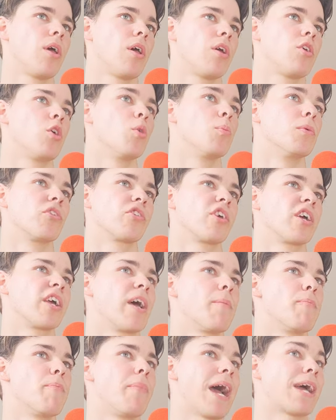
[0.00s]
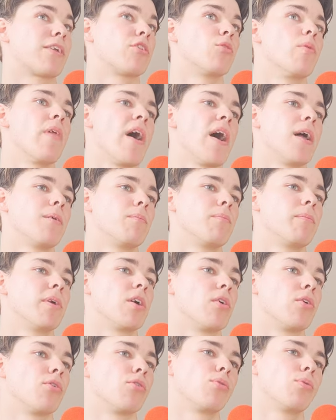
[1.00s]
humans can get back to that
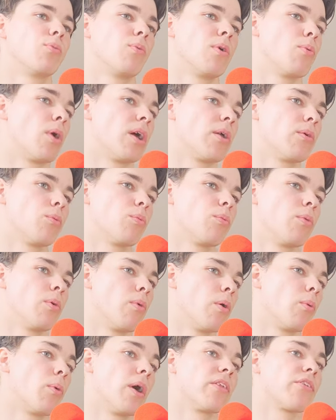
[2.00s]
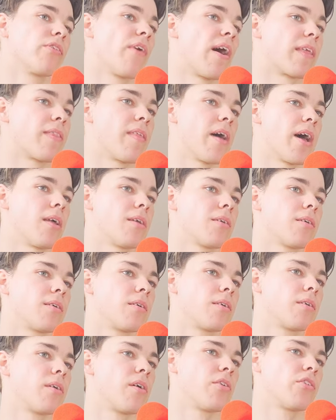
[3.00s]
because we were once like that.
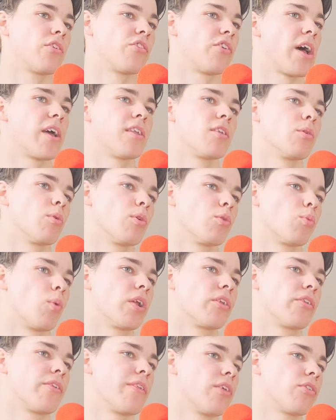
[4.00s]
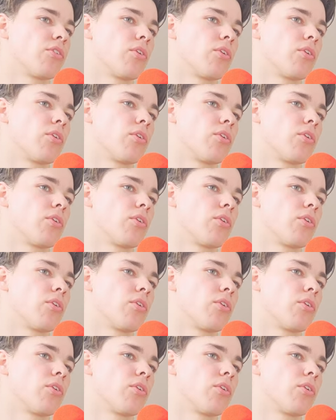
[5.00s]
Society was once this